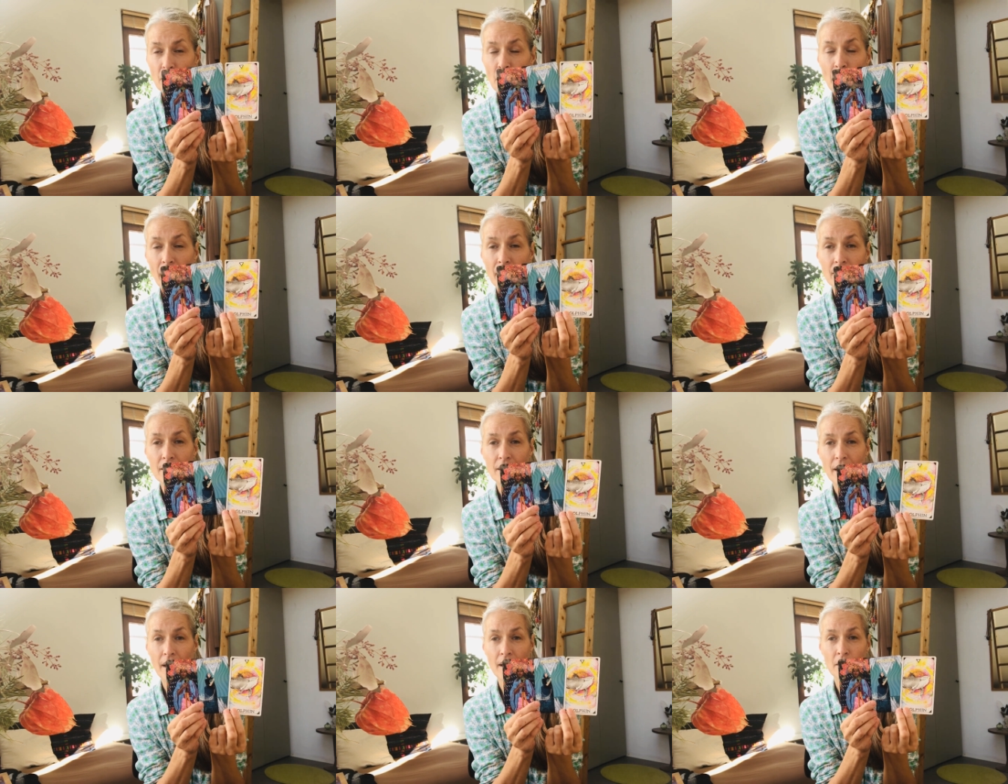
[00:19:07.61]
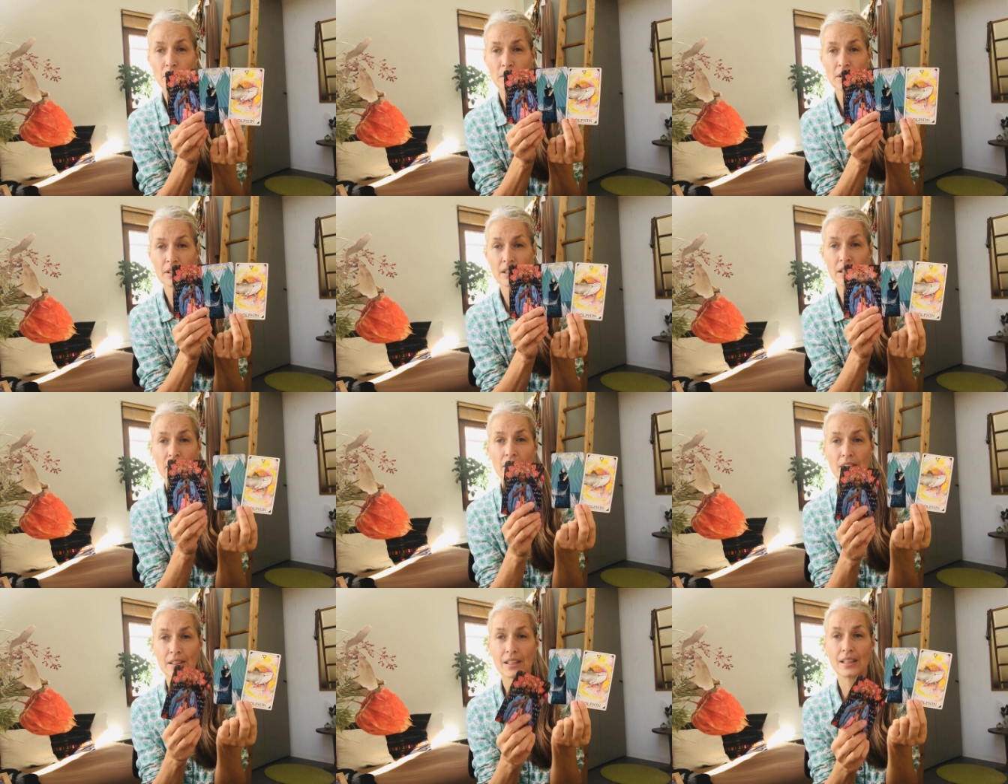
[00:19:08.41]
amazing animal
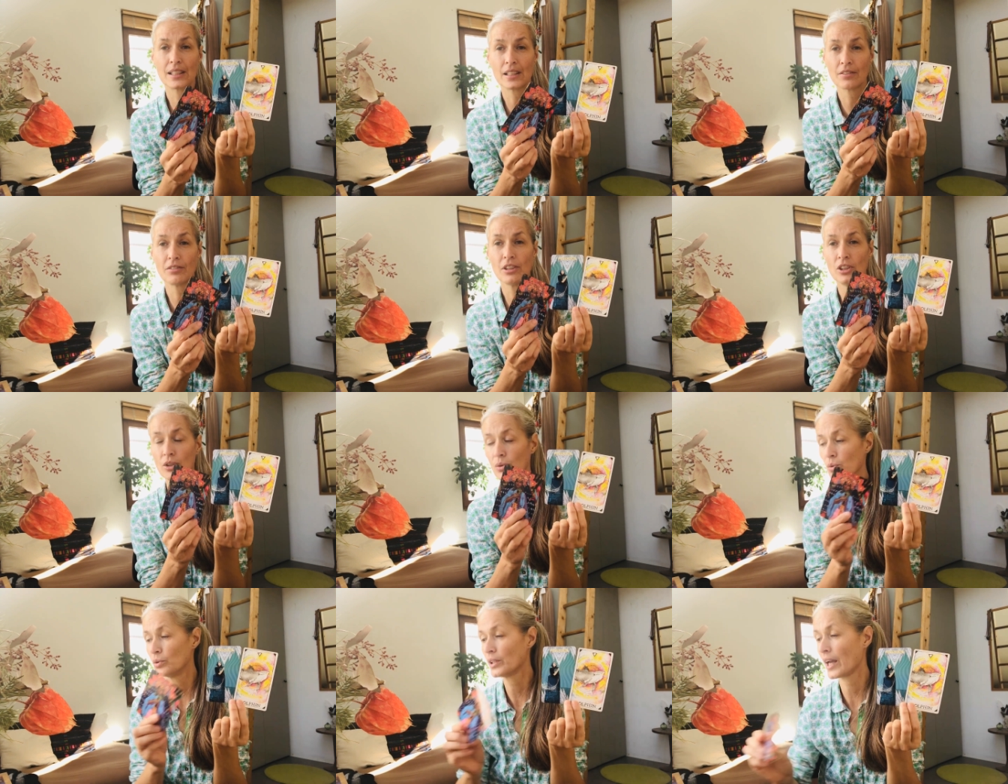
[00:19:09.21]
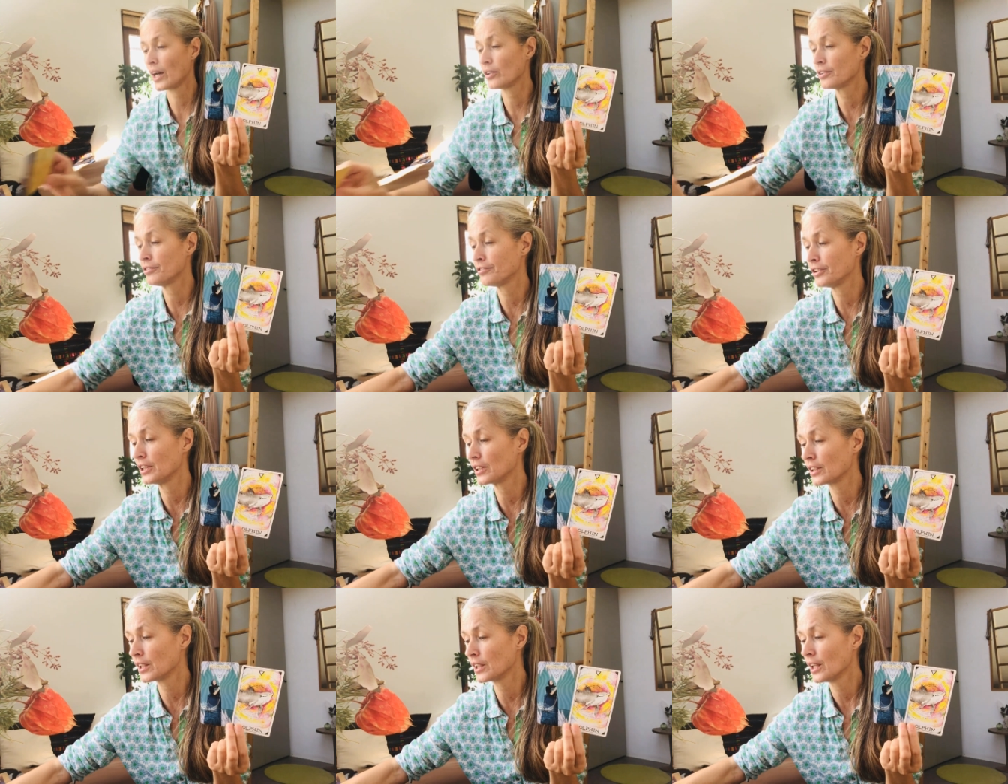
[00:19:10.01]
is giving you now the
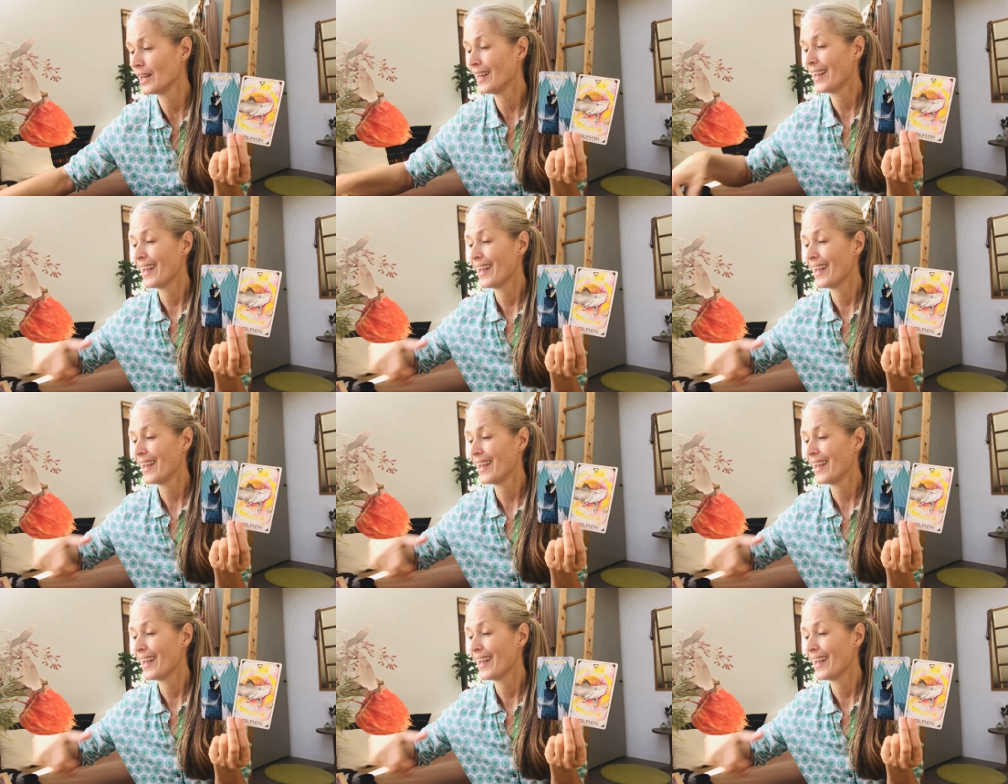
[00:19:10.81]
feeling,